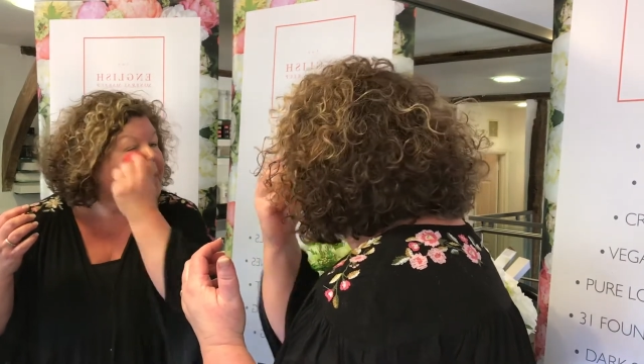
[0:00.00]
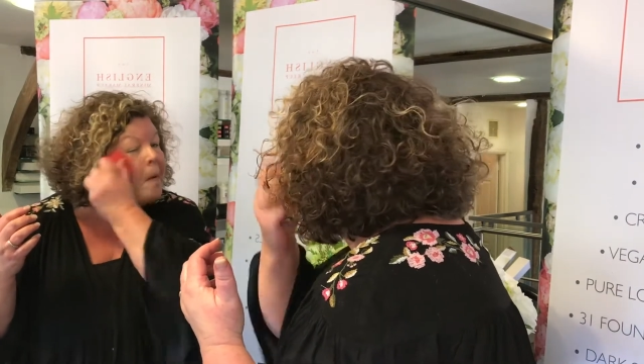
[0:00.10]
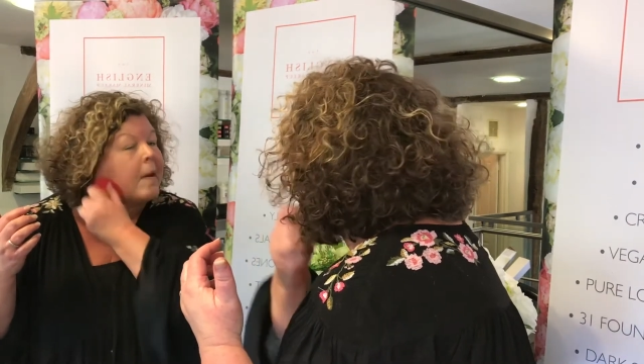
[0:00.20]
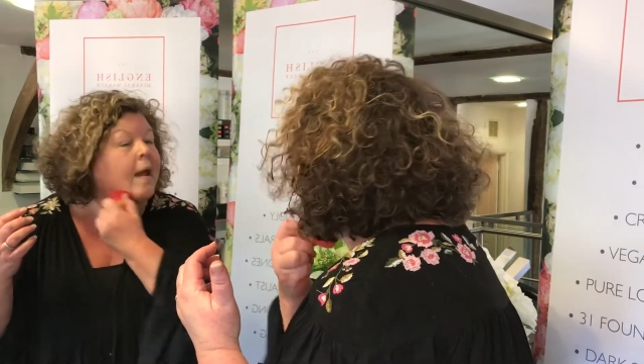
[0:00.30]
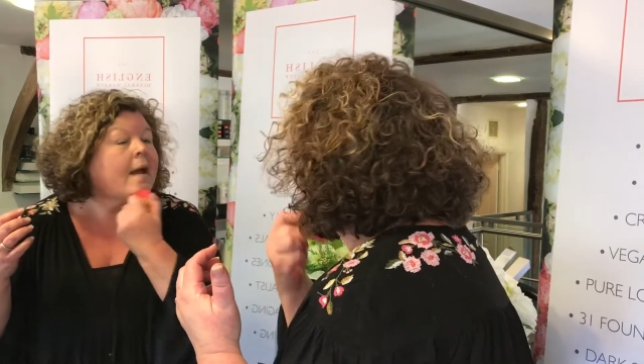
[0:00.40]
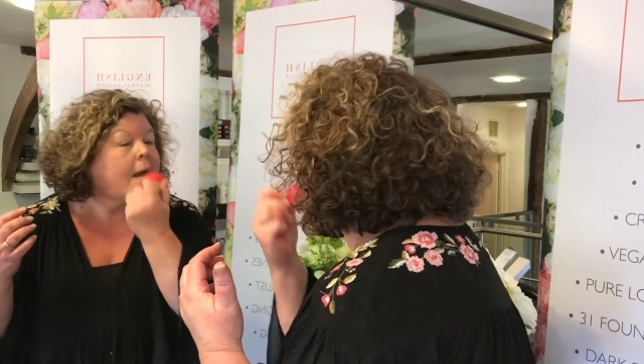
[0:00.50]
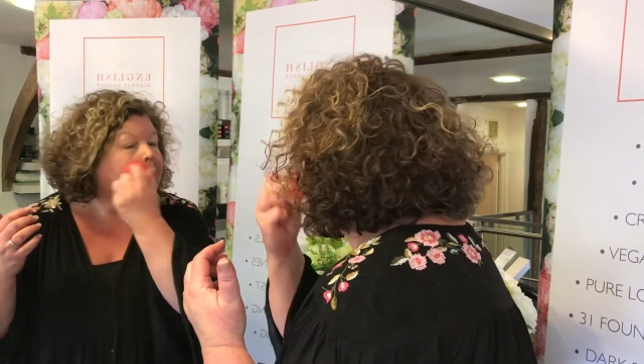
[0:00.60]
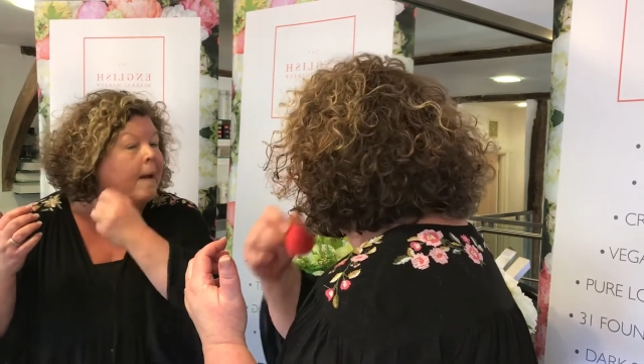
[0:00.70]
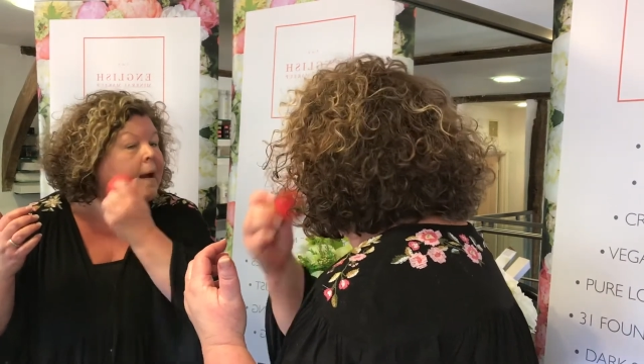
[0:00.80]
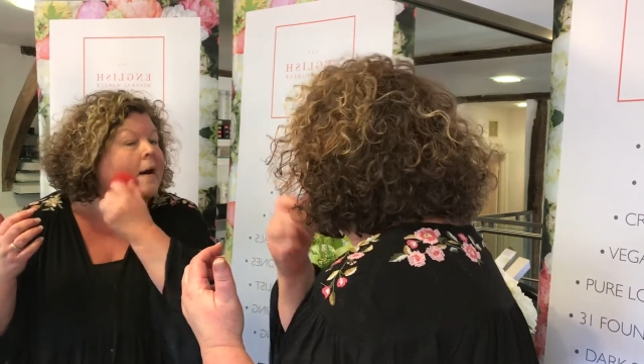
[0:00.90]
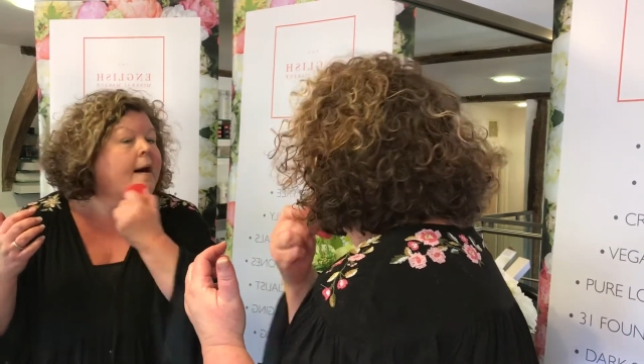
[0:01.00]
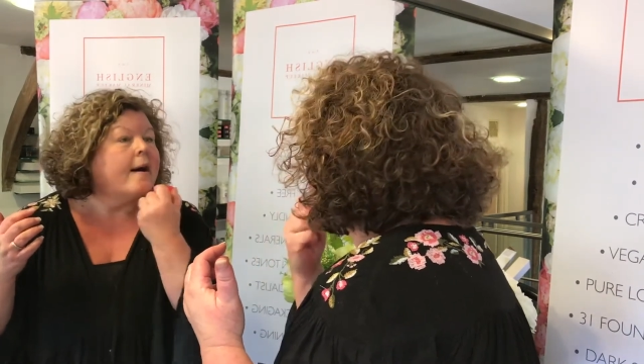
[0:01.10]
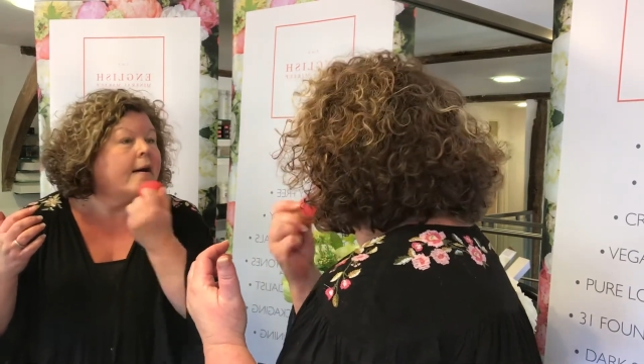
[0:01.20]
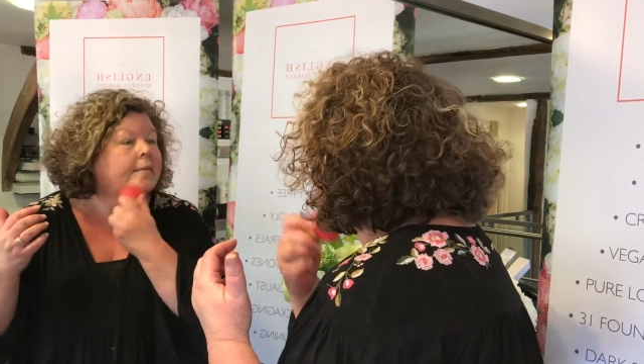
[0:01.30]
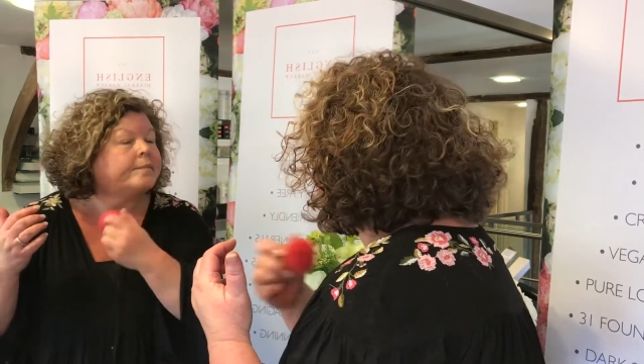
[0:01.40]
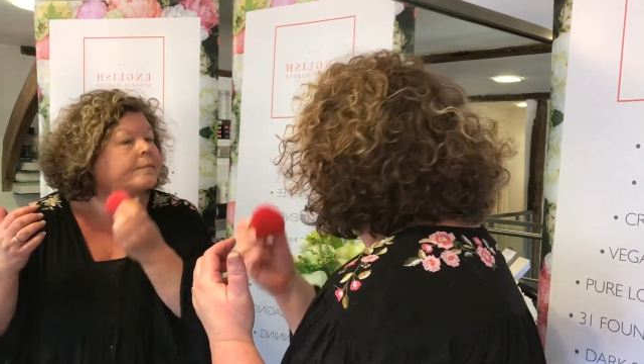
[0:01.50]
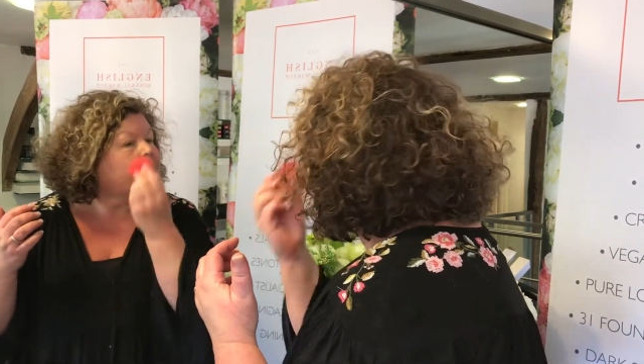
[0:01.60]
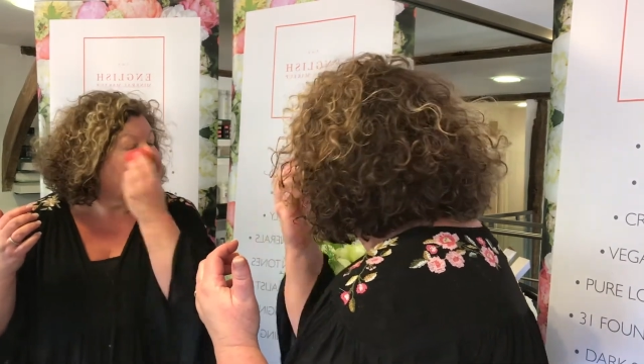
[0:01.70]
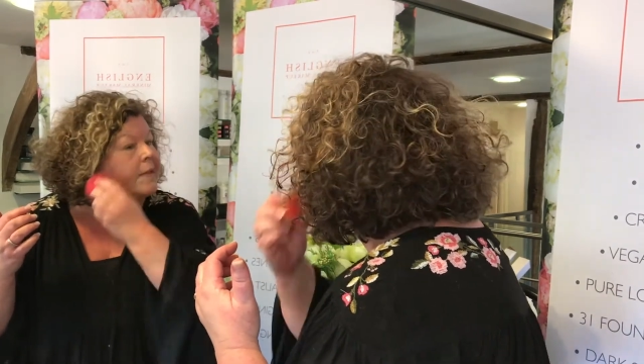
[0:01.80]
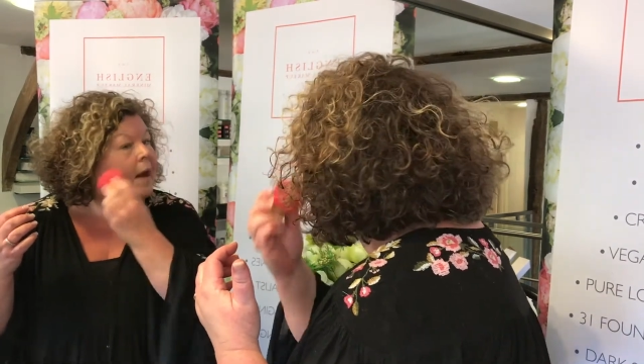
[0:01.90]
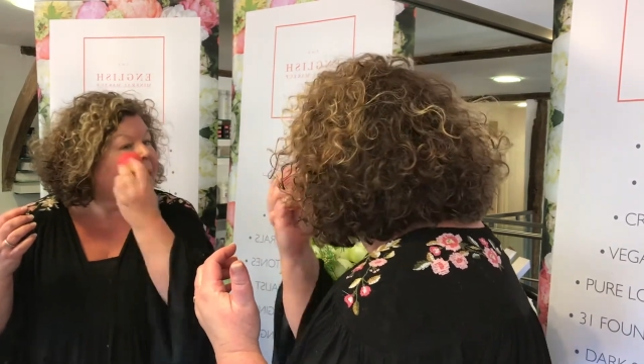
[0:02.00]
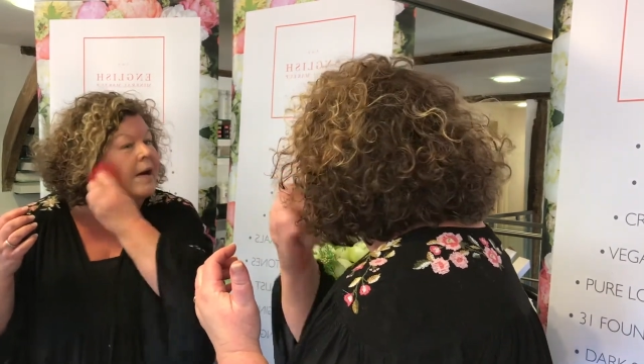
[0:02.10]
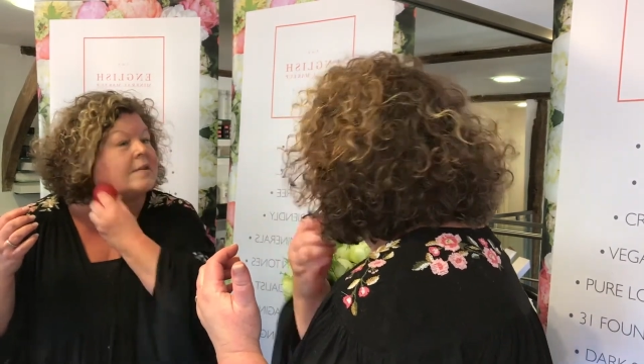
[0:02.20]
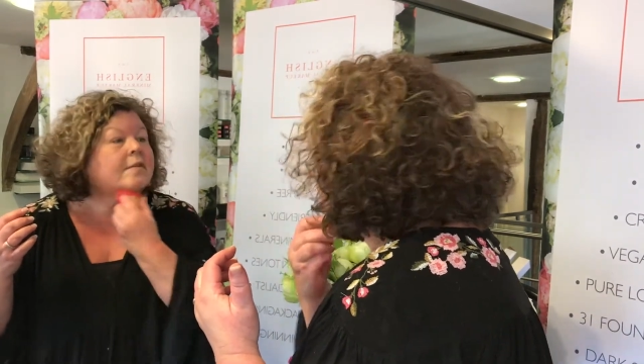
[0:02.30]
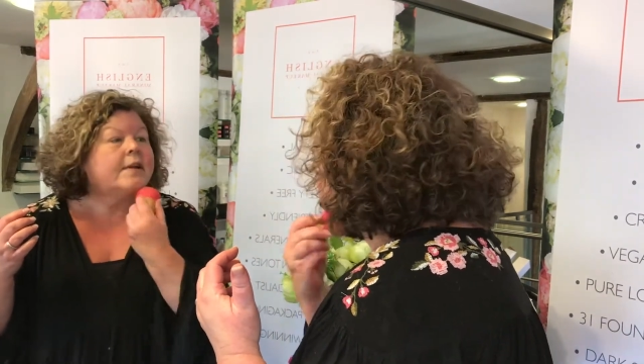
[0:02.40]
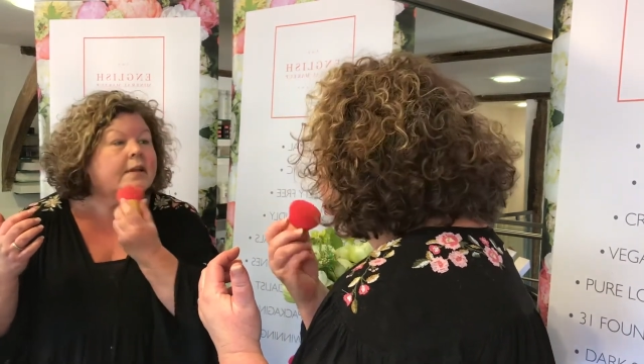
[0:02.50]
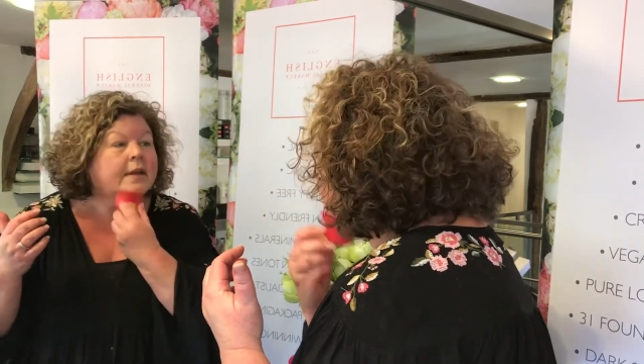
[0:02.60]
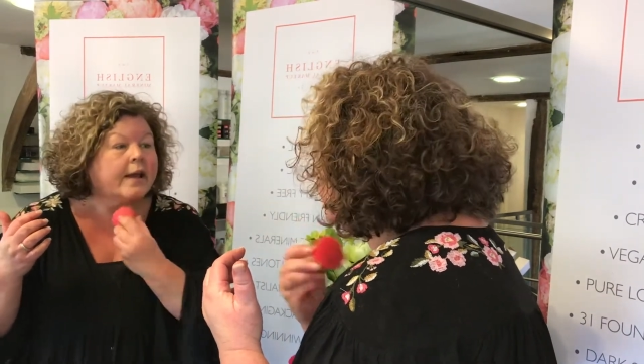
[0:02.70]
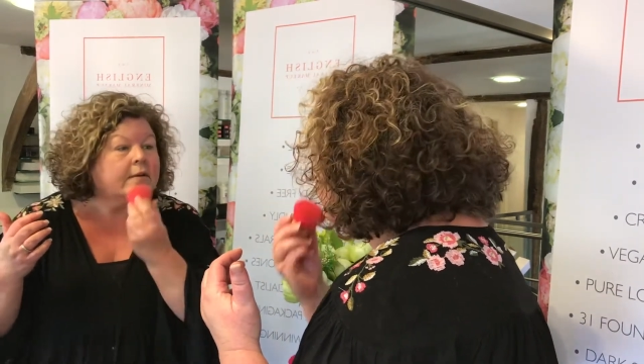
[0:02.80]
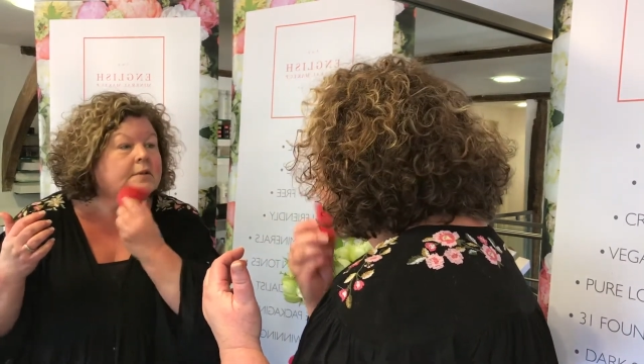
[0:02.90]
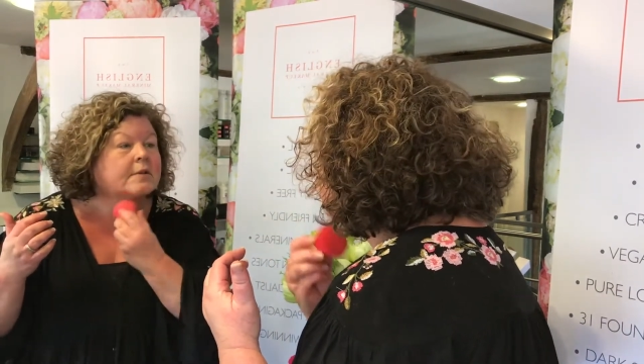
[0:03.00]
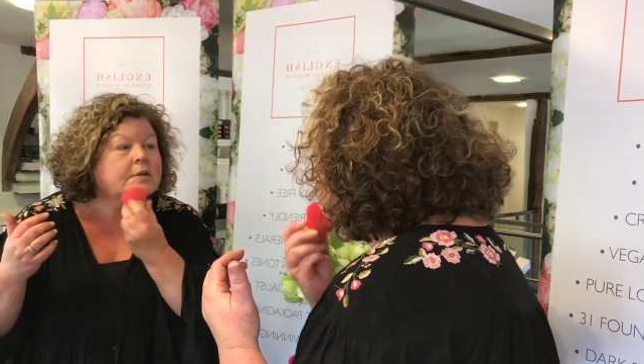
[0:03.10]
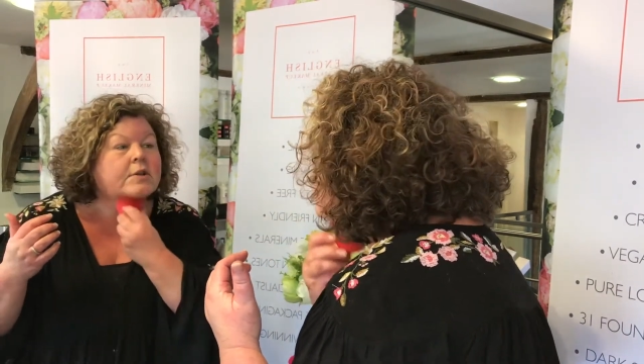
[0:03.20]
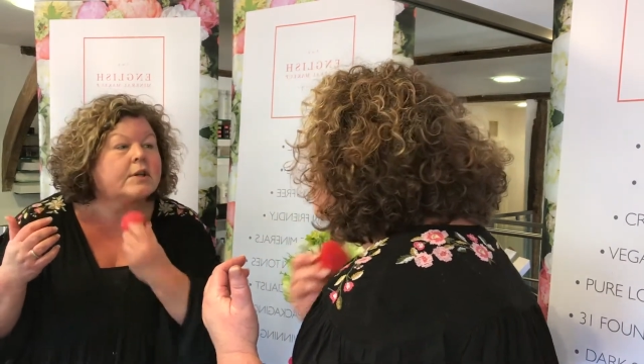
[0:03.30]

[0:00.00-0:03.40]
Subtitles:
morning, with no eyes or anything else on, so you've